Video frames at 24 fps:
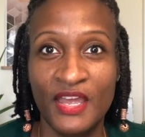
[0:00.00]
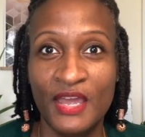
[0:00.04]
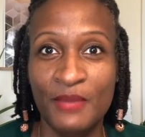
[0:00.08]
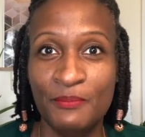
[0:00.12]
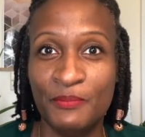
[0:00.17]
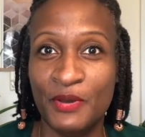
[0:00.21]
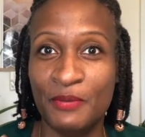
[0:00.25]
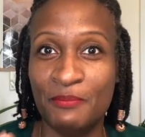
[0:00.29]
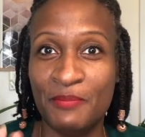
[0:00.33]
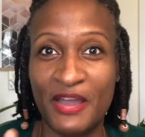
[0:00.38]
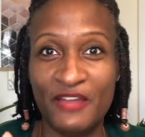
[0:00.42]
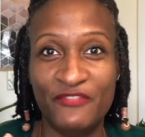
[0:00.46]

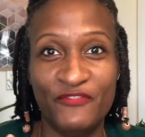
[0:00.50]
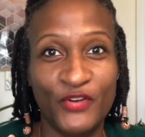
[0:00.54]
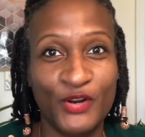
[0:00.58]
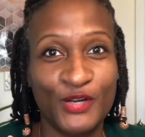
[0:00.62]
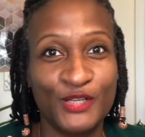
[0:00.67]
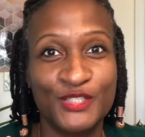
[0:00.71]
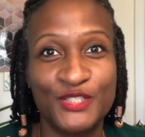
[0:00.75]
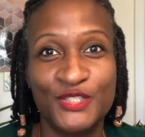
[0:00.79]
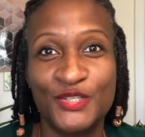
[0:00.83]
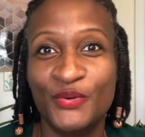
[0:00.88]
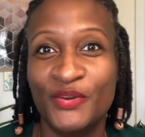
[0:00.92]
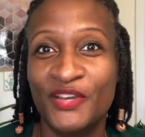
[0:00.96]
But my
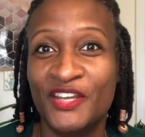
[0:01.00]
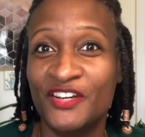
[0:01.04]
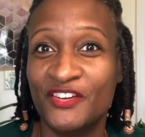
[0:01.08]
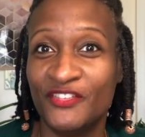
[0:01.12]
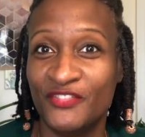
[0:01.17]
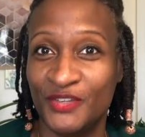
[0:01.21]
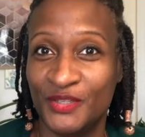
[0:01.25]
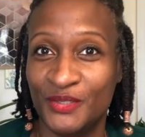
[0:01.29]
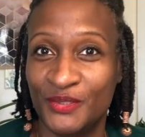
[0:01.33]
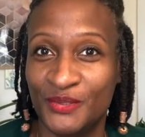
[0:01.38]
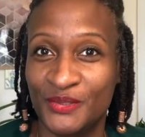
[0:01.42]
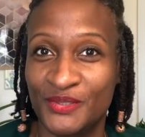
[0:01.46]
first two
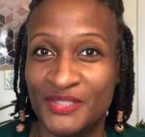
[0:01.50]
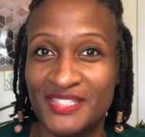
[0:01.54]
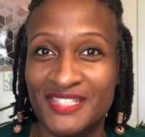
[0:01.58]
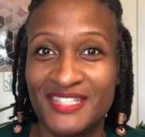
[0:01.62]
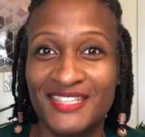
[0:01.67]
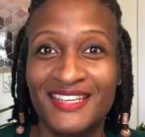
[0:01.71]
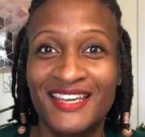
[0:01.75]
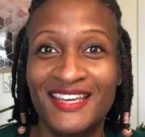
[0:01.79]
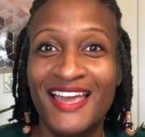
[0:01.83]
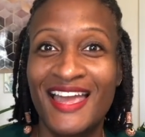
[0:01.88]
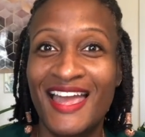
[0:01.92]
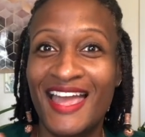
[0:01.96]
interviews
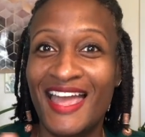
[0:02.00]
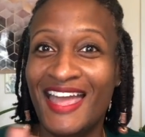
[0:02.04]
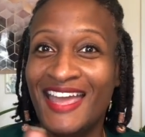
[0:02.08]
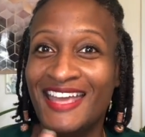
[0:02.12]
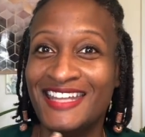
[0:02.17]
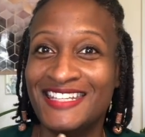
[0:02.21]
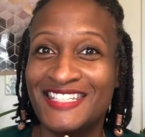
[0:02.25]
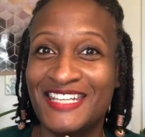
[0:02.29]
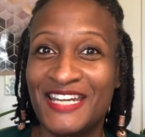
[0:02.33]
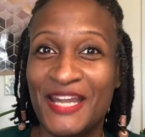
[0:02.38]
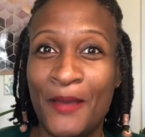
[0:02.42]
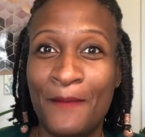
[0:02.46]

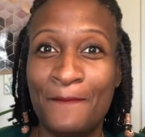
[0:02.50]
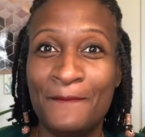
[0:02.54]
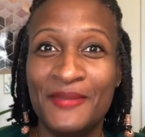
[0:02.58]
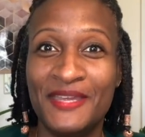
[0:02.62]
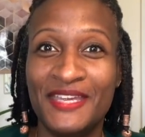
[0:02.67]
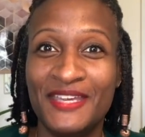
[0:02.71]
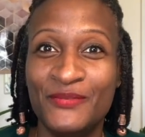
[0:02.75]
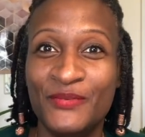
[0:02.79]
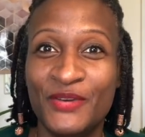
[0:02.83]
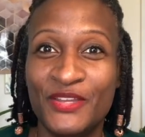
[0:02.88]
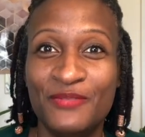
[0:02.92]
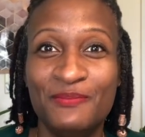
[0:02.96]
ended up
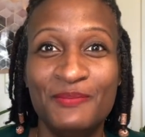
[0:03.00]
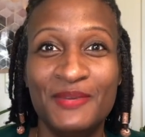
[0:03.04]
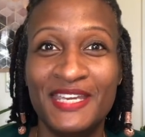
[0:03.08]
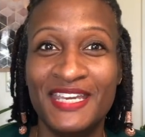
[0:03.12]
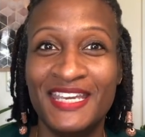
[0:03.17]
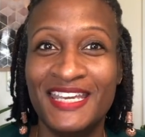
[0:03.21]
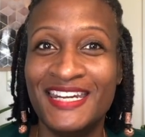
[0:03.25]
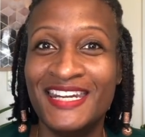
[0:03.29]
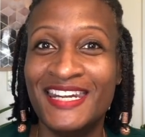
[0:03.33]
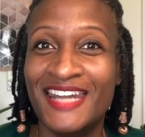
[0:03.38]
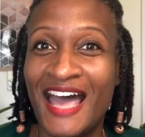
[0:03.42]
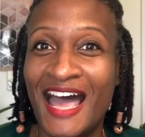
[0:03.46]
with
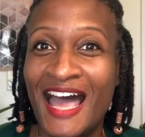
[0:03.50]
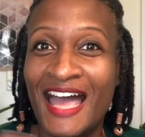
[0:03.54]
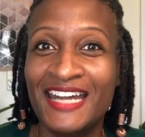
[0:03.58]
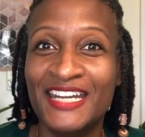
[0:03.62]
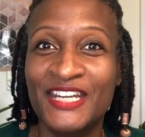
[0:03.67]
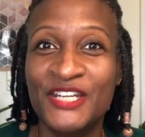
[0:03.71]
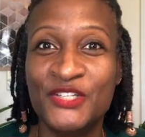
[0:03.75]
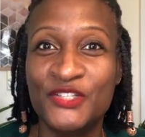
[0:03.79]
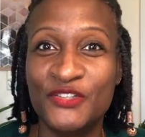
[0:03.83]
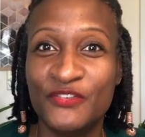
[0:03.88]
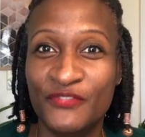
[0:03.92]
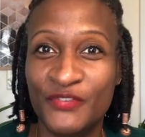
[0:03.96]
me not
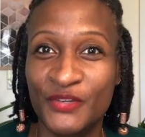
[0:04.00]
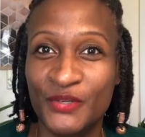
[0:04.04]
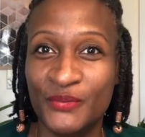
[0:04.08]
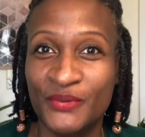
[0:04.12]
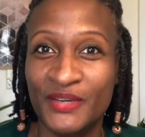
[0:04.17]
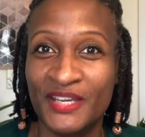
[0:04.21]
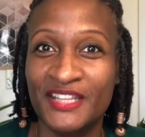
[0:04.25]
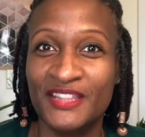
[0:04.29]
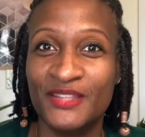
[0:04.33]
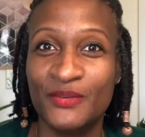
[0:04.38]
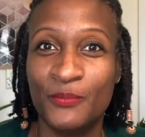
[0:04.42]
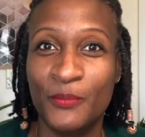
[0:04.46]

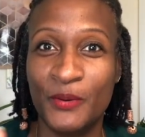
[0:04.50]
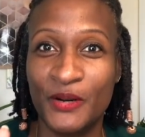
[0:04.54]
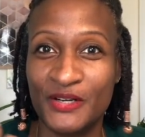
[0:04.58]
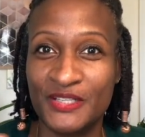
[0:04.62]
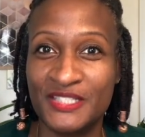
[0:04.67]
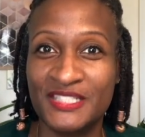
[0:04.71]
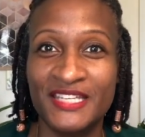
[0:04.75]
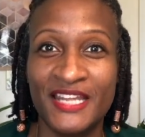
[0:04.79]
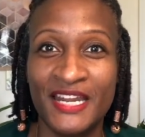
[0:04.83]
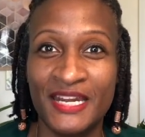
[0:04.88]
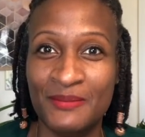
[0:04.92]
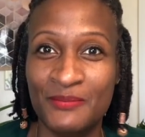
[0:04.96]
interviewing the
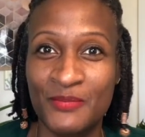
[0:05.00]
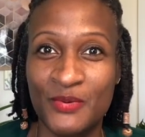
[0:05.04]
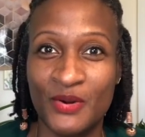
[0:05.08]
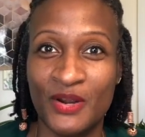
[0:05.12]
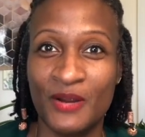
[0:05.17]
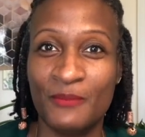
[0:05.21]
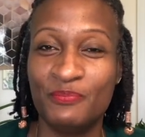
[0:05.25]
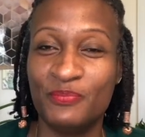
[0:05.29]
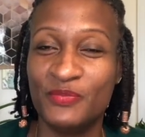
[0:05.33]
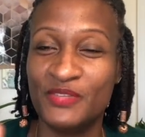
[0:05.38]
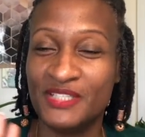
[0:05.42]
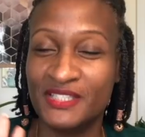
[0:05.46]
person
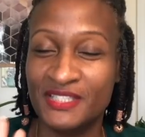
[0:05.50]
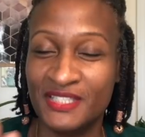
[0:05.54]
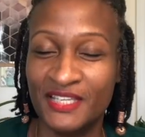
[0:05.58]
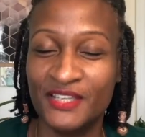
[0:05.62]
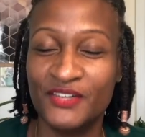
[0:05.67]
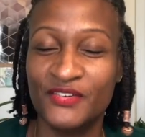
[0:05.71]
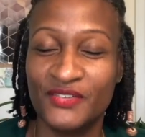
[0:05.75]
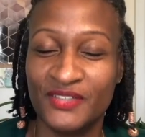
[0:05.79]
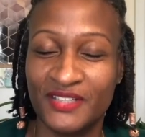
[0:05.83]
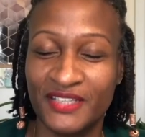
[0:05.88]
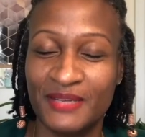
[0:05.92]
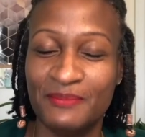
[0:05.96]
anymore.
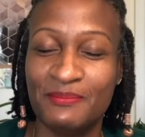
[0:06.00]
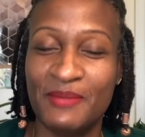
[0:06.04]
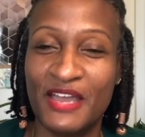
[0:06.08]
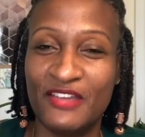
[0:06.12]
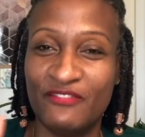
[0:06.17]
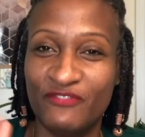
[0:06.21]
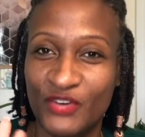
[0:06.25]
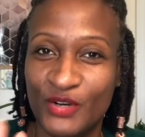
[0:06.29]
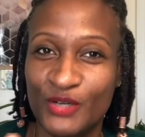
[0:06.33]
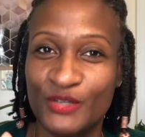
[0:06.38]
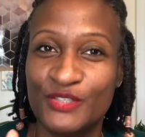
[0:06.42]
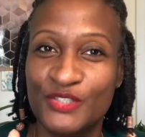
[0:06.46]
Literally, my
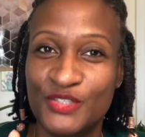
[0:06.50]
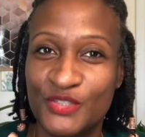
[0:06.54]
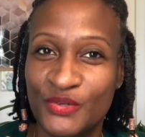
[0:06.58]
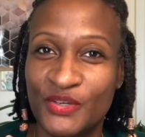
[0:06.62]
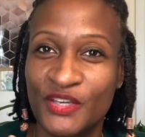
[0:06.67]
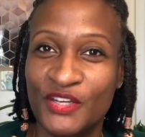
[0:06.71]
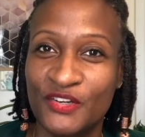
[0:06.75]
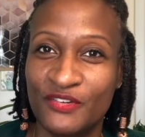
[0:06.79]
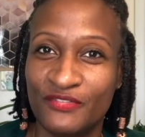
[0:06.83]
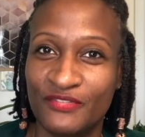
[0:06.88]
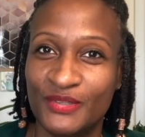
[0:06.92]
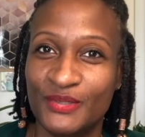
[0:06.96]
first two
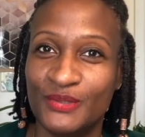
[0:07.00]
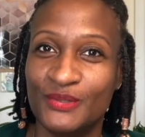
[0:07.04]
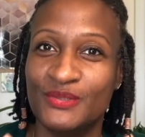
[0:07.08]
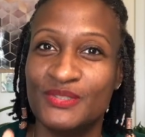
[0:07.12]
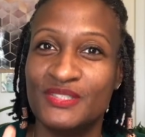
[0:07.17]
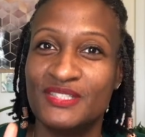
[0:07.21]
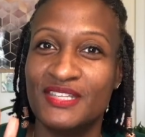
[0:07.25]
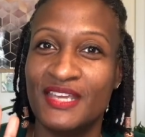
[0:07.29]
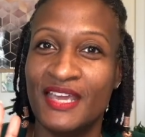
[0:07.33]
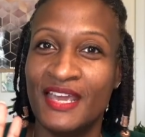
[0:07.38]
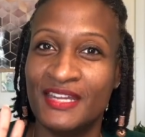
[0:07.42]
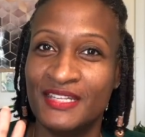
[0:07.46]

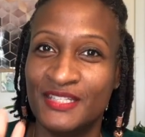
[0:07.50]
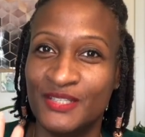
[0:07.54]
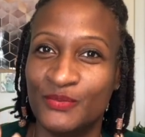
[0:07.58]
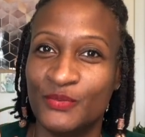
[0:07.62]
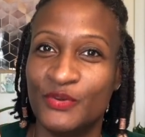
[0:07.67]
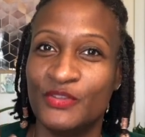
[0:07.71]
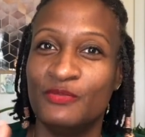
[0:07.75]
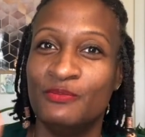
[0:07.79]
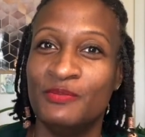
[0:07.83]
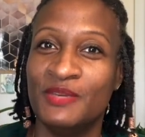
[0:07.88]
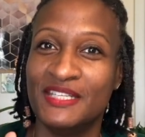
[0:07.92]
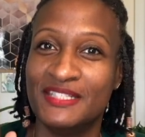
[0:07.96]
interviews ended
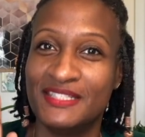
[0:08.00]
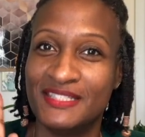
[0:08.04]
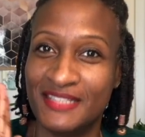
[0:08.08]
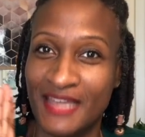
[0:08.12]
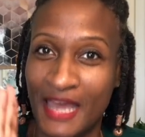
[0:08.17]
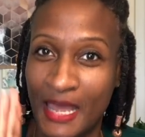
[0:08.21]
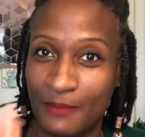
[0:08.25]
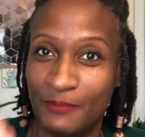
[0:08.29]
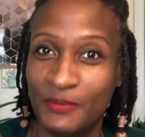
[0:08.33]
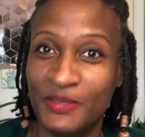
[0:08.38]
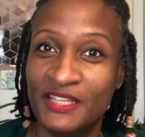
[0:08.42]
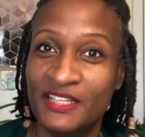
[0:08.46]
with me
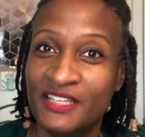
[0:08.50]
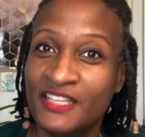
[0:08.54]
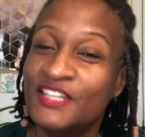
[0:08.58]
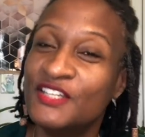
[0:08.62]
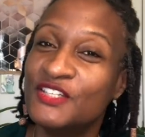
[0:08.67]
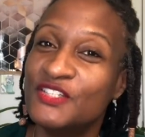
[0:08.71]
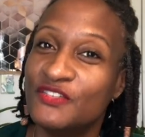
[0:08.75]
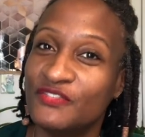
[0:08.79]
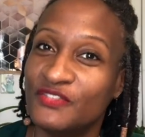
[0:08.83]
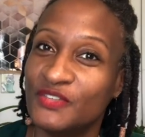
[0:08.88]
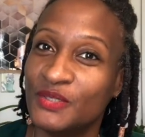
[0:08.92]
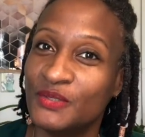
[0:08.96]
stopping the
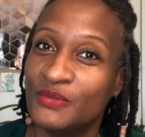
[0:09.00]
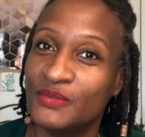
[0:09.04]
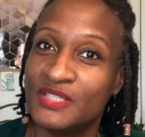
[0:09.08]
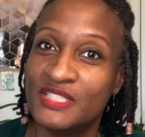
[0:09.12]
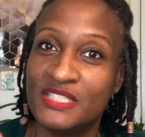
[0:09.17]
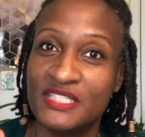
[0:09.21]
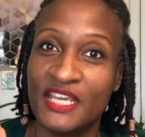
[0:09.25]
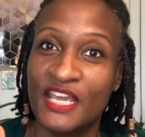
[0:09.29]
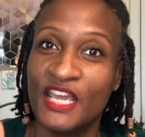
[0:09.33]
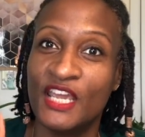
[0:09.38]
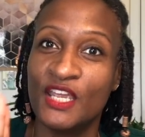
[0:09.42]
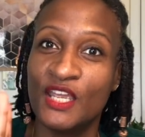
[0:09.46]
interview and
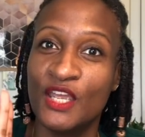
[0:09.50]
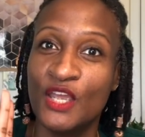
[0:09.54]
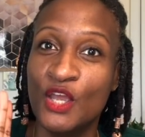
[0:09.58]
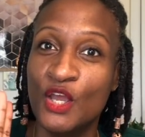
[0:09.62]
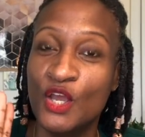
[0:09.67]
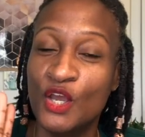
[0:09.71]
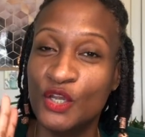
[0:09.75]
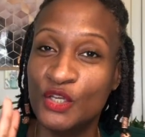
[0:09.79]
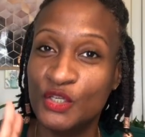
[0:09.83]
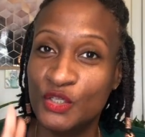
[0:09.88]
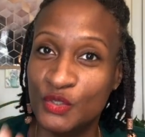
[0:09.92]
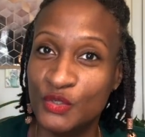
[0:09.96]
saying,
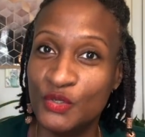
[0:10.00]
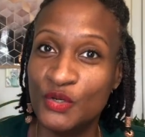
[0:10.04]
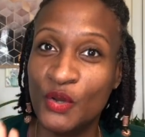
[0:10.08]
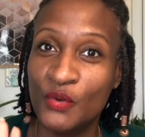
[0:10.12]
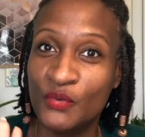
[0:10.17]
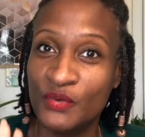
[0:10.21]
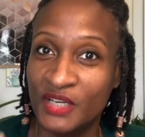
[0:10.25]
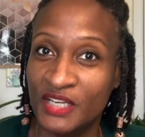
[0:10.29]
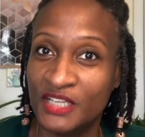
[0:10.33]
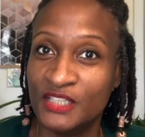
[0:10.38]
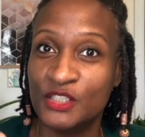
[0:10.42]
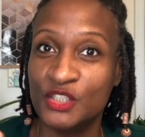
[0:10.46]
you don't
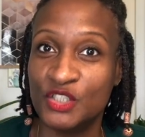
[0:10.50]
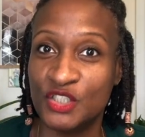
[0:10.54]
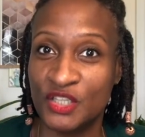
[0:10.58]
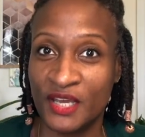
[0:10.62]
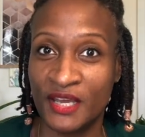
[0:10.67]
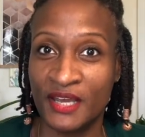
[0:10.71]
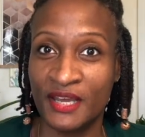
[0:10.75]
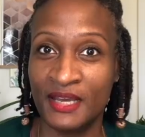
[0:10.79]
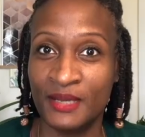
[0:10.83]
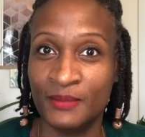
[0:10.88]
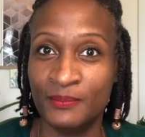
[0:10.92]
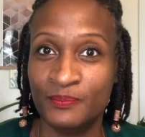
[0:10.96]
need a
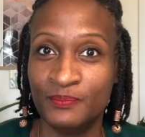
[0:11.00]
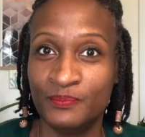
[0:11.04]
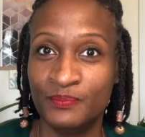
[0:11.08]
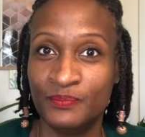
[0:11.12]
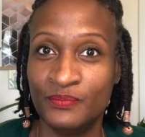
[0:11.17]
job.